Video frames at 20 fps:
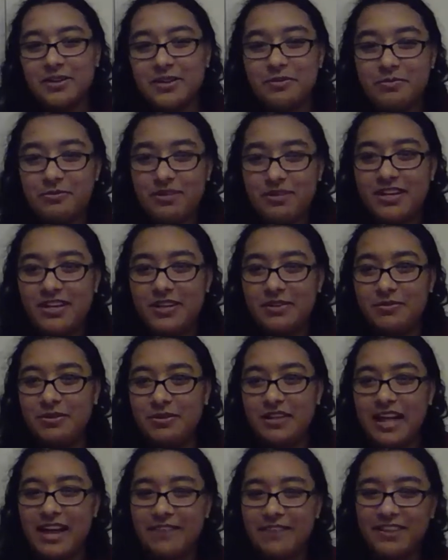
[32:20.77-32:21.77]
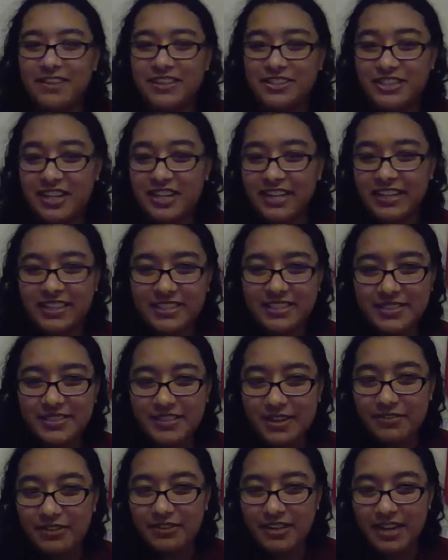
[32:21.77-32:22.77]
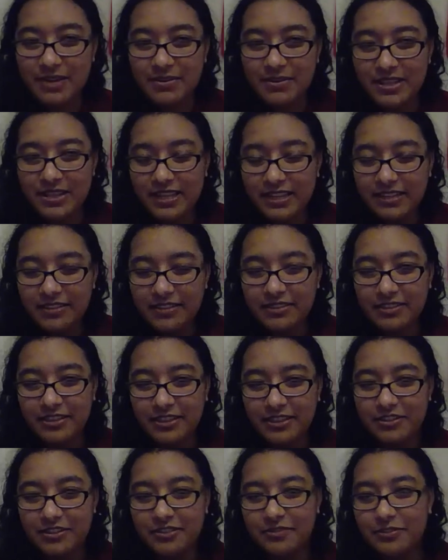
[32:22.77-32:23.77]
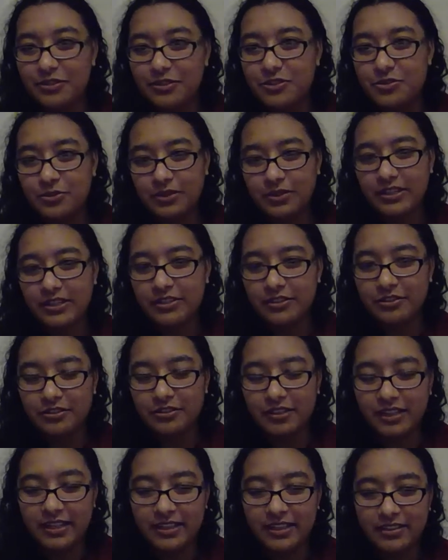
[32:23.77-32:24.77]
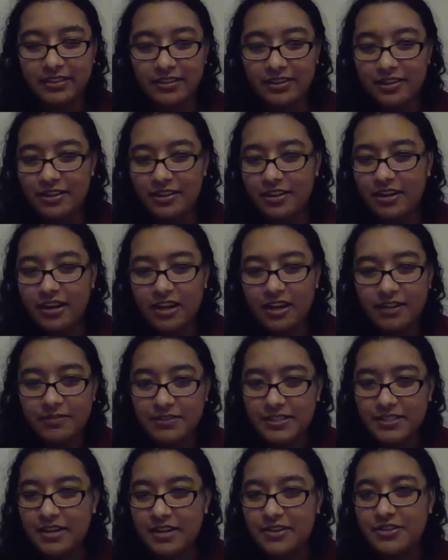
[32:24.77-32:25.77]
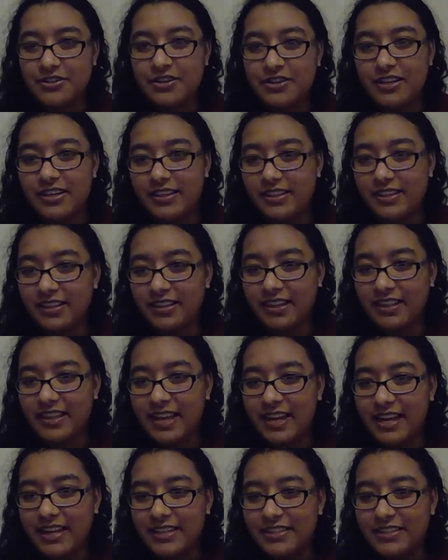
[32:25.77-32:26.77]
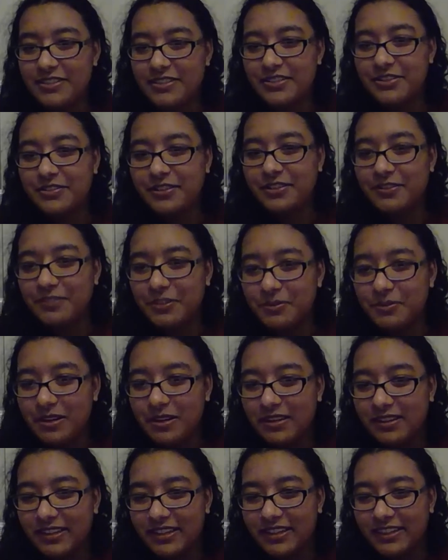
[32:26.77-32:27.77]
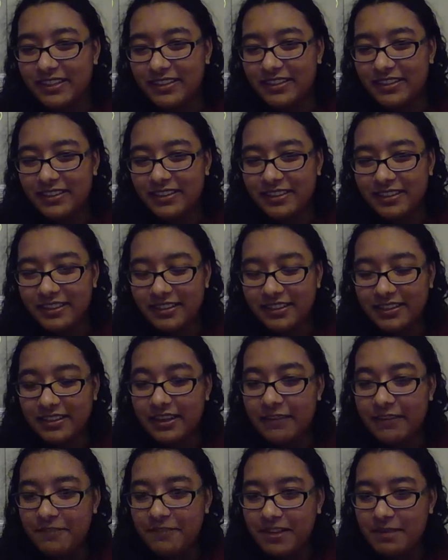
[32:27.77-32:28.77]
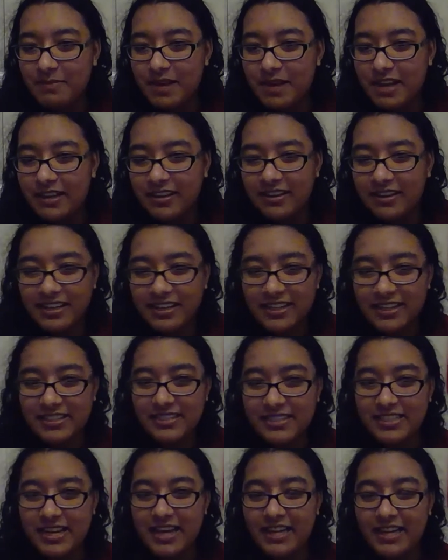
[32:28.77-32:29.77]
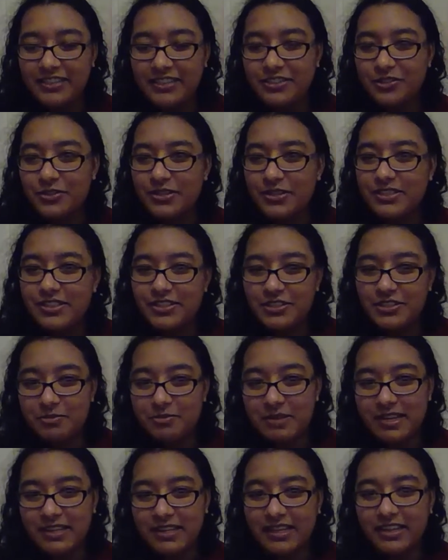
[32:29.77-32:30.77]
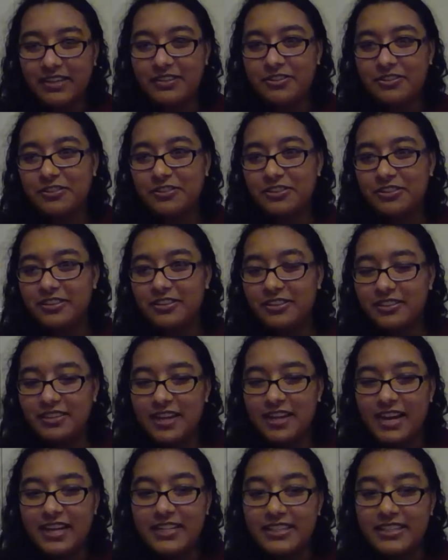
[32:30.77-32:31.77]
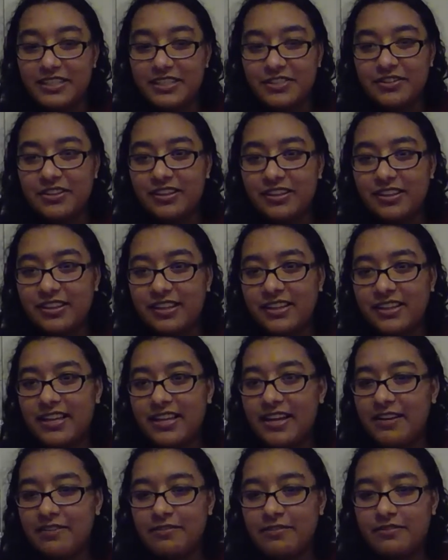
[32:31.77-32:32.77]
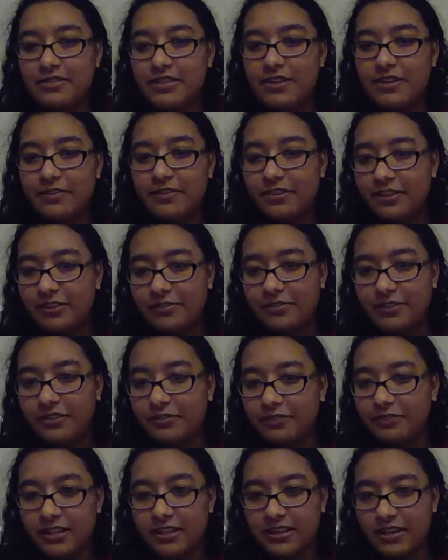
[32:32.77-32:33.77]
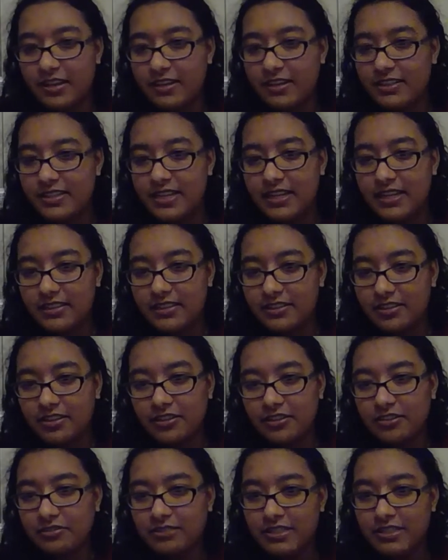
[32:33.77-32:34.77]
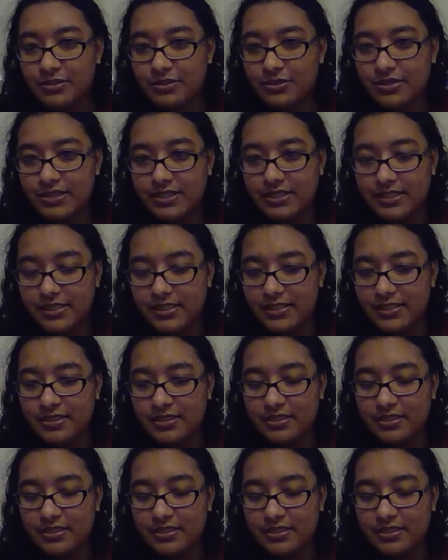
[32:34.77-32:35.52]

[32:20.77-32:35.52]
we'll have like check-ins every now and then, either virtually or through like office hours or anything like that. So if you want to like get feedback on any design choices you're making or ideas or anything like that, definitely feel free to contact all the resources